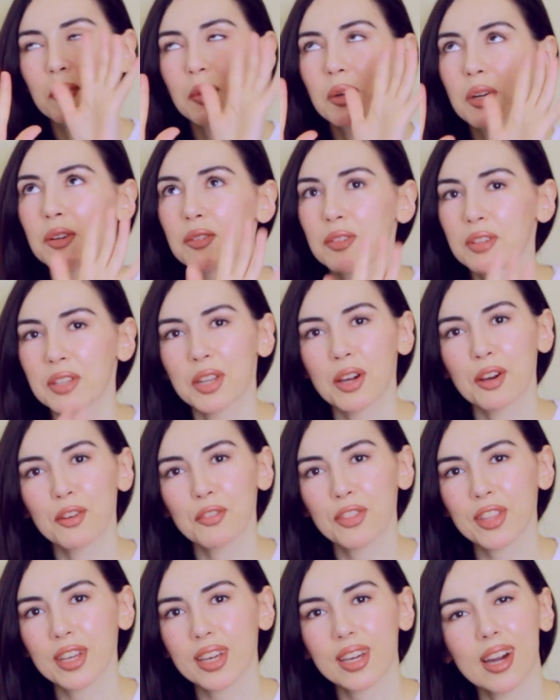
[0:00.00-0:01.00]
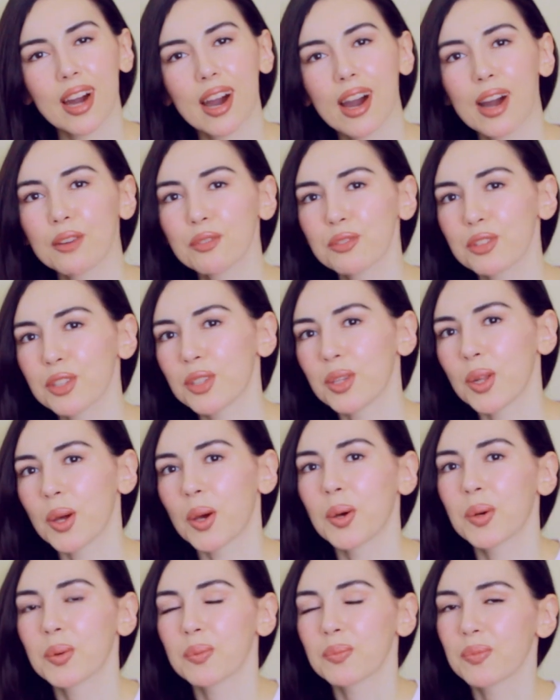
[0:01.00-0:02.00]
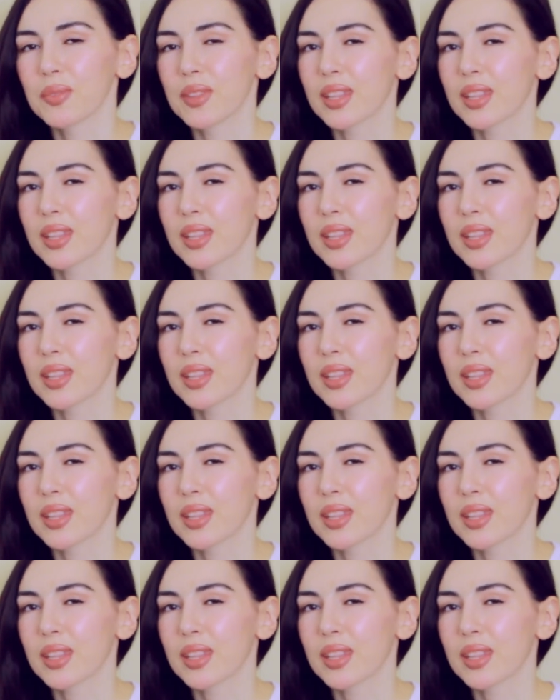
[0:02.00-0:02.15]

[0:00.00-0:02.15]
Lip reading: more of an off-the-cuff, you know,